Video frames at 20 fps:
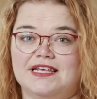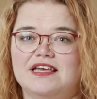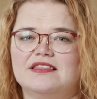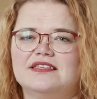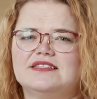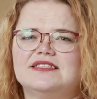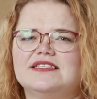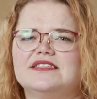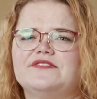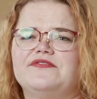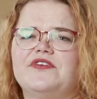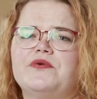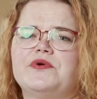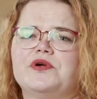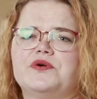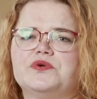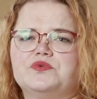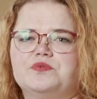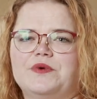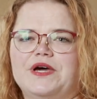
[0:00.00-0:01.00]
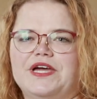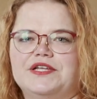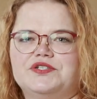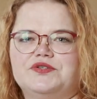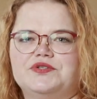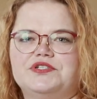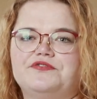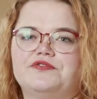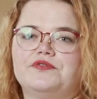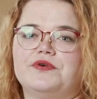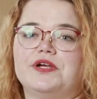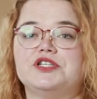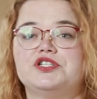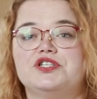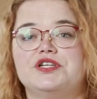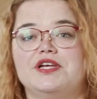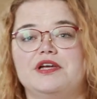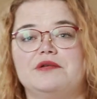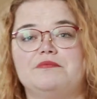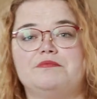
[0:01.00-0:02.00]
This is a very good way to
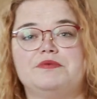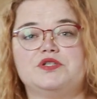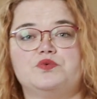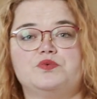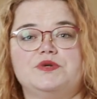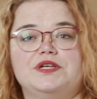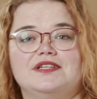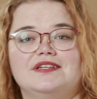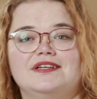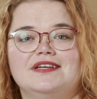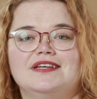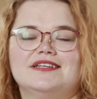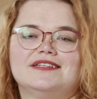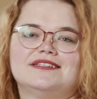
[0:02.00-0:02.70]
differentiate between